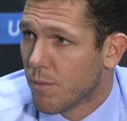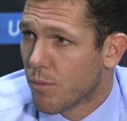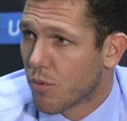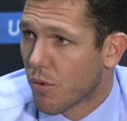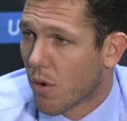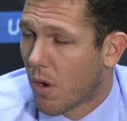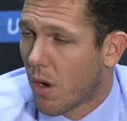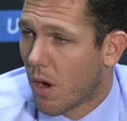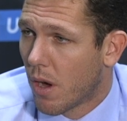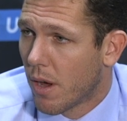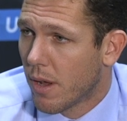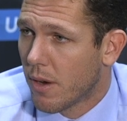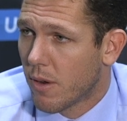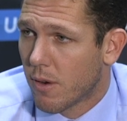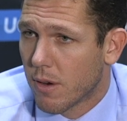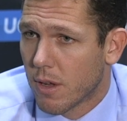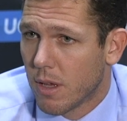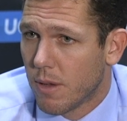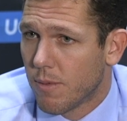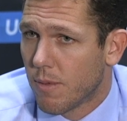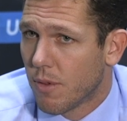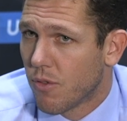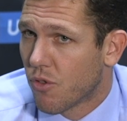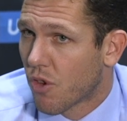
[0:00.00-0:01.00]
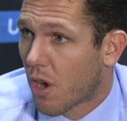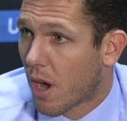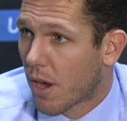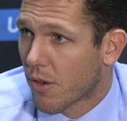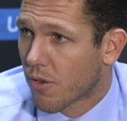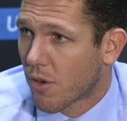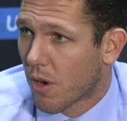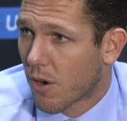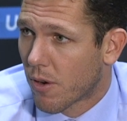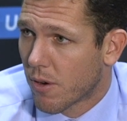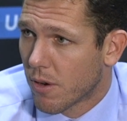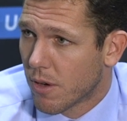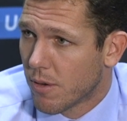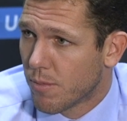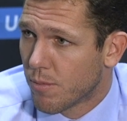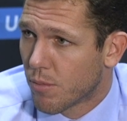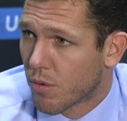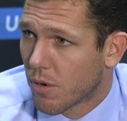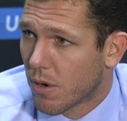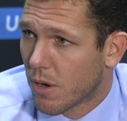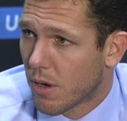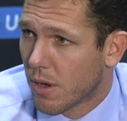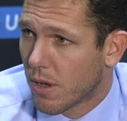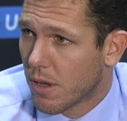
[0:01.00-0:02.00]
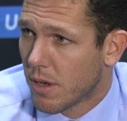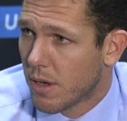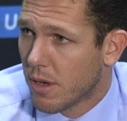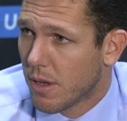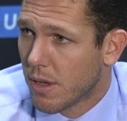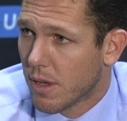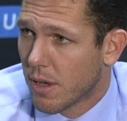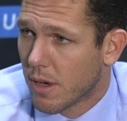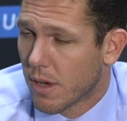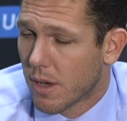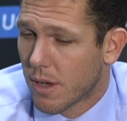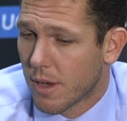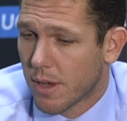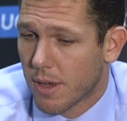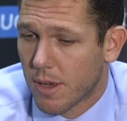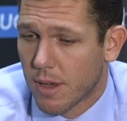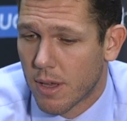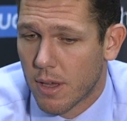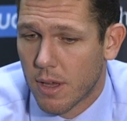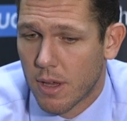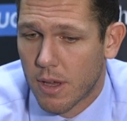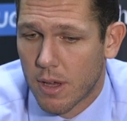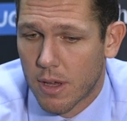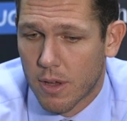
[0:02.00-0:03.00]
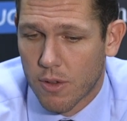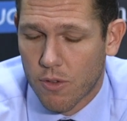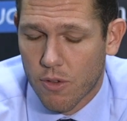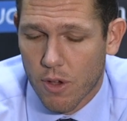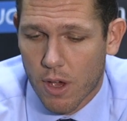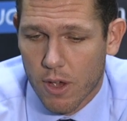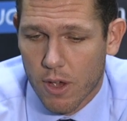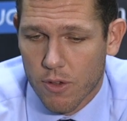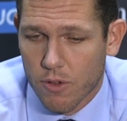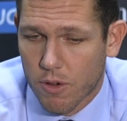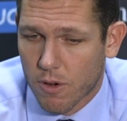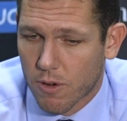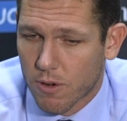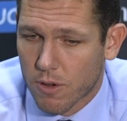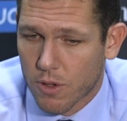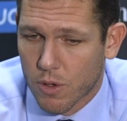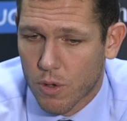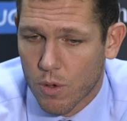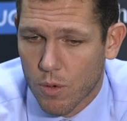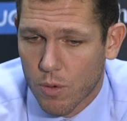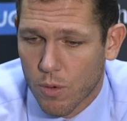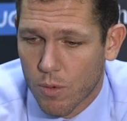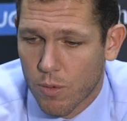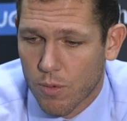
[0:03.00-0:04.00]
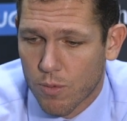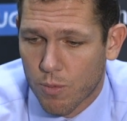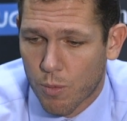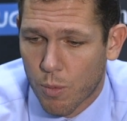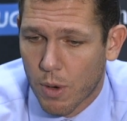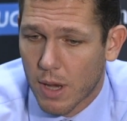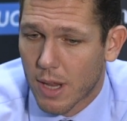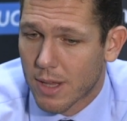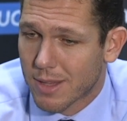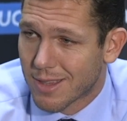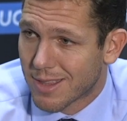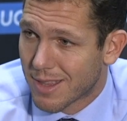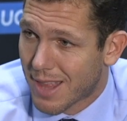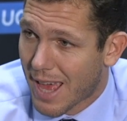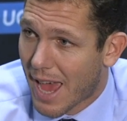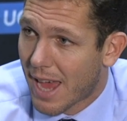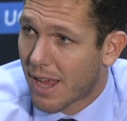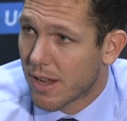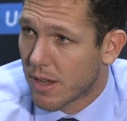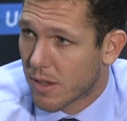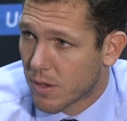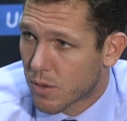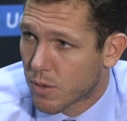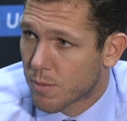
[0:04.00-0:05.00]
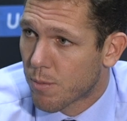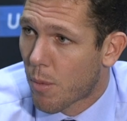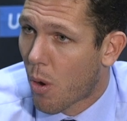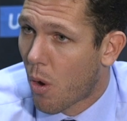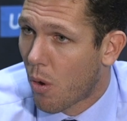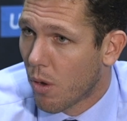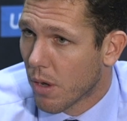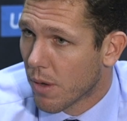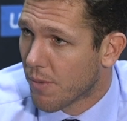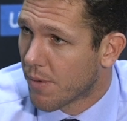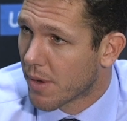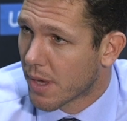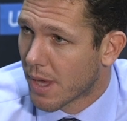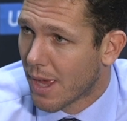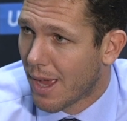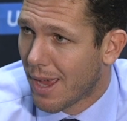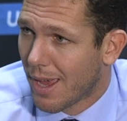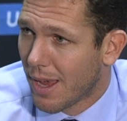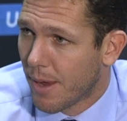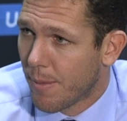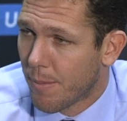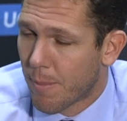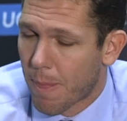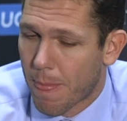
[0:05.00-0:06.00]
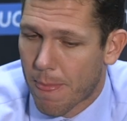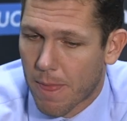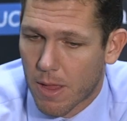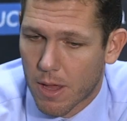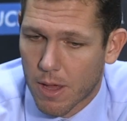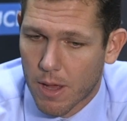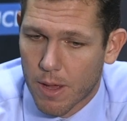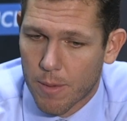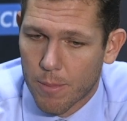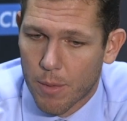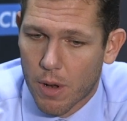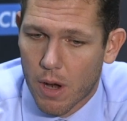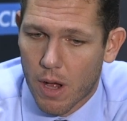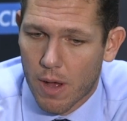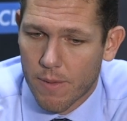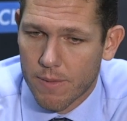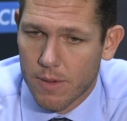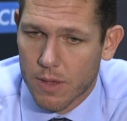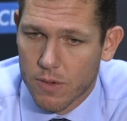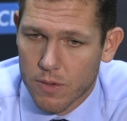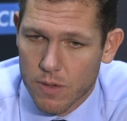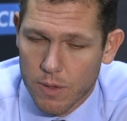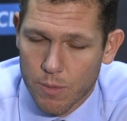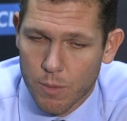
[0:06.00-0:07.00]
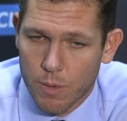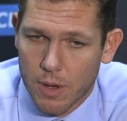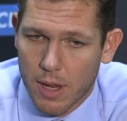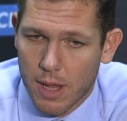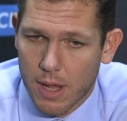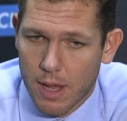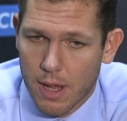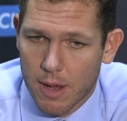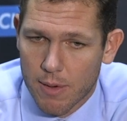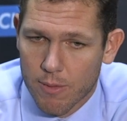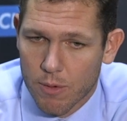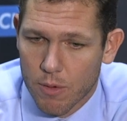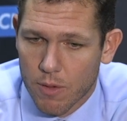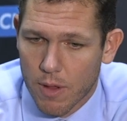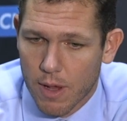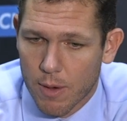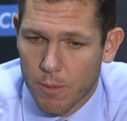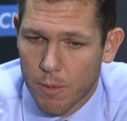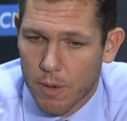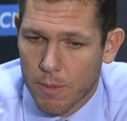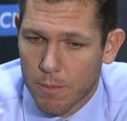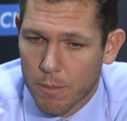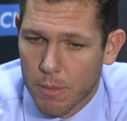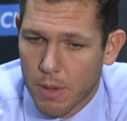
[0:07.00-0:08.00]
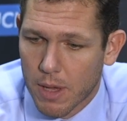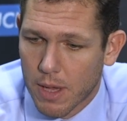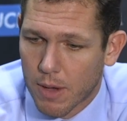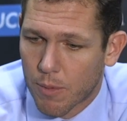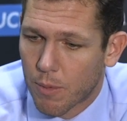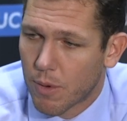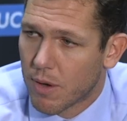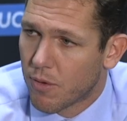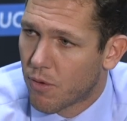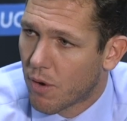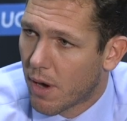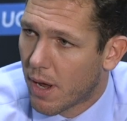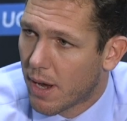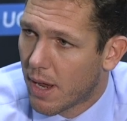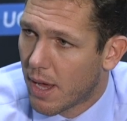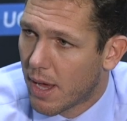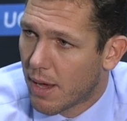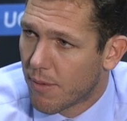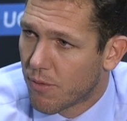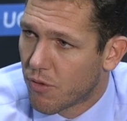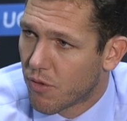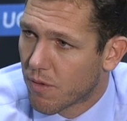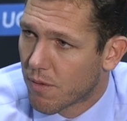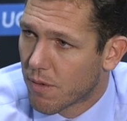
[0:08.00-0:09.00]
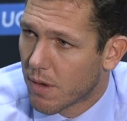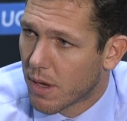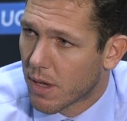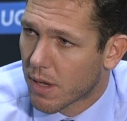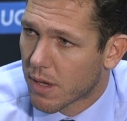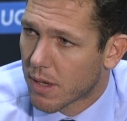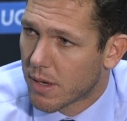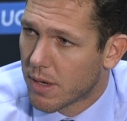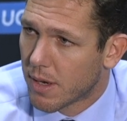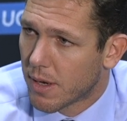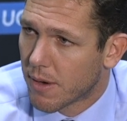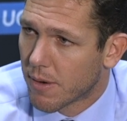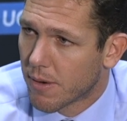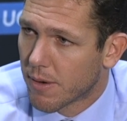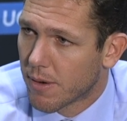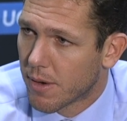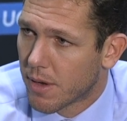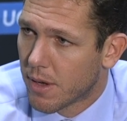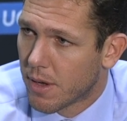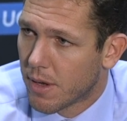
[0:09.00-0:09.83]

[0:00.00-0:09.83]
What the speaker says: Braun, or even Josh Hart and Braun. Josh Hart and Kuz, when it's that small of a game. But obviously, whenever they went big, we tried to have JaVale in there.